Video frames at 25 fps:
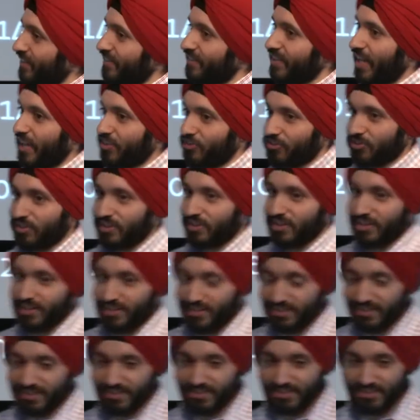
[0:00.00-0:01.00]
naturally,
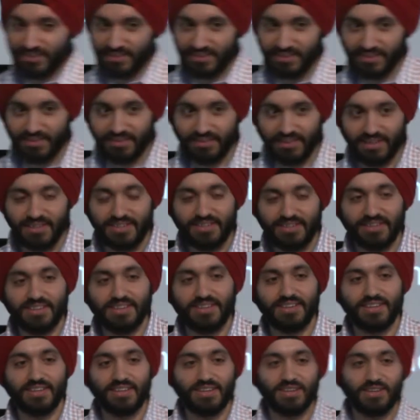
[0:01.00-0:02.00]
right?
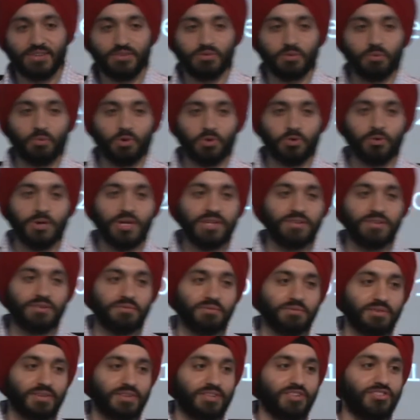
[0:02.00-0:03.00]
So what do I
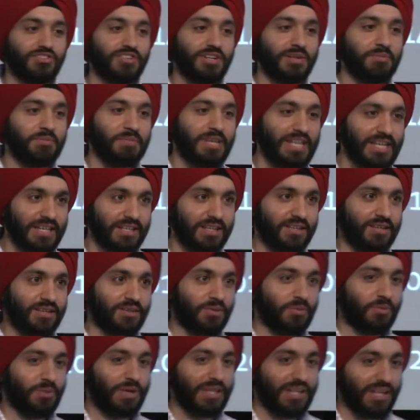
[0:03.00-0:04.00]
essentially mean
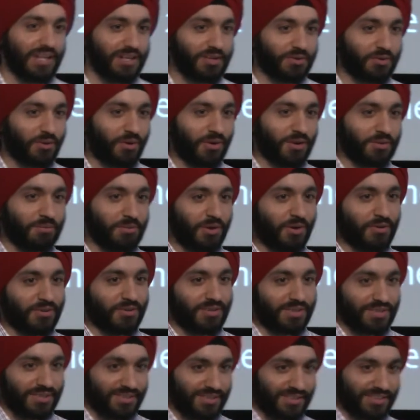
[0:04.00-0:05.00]
when I talk
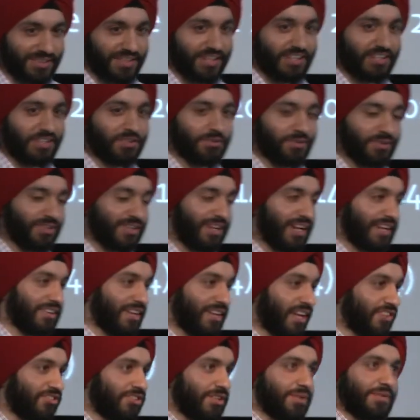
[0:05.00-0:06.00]
about learning to interact
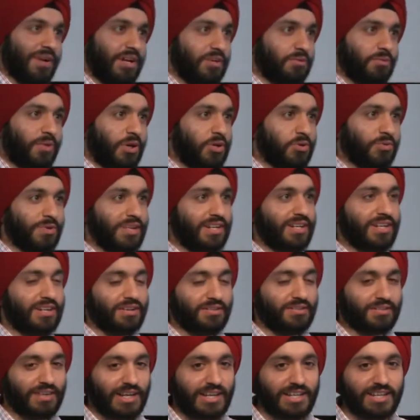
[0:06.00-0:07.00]
naturally? Why do we
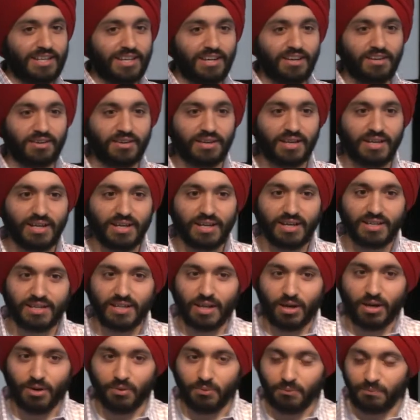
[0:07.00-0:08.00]
really care?
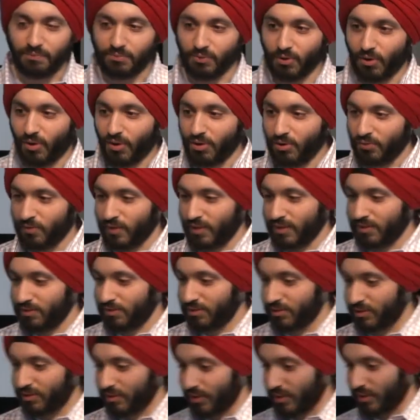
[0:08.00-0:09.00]
Now, all of
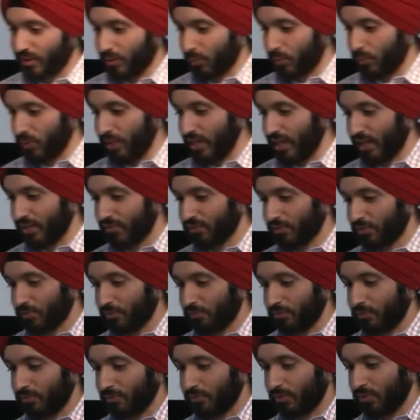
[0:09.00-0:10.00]
us, we are sort of
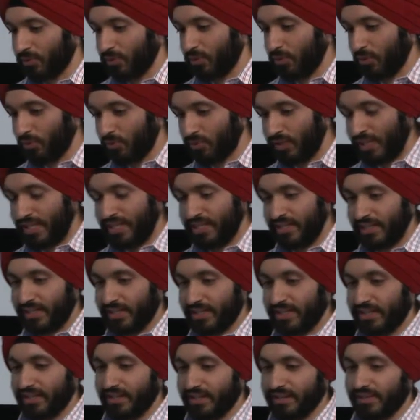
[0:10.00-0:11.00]

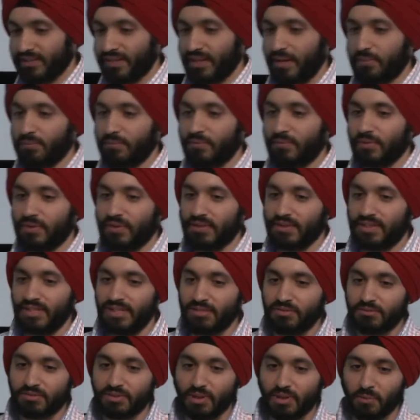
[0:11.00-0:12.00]
using
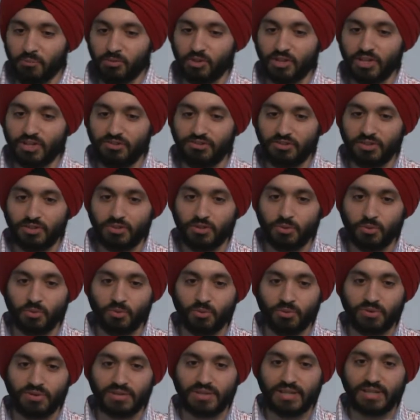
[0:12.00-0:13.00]
these computational
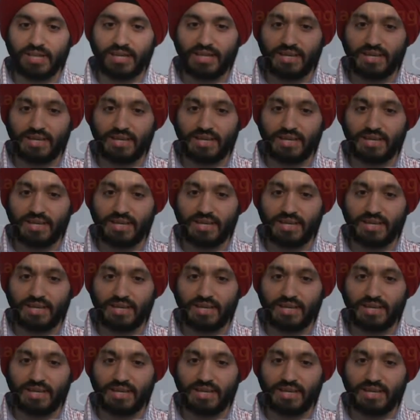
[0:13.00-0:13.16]
tools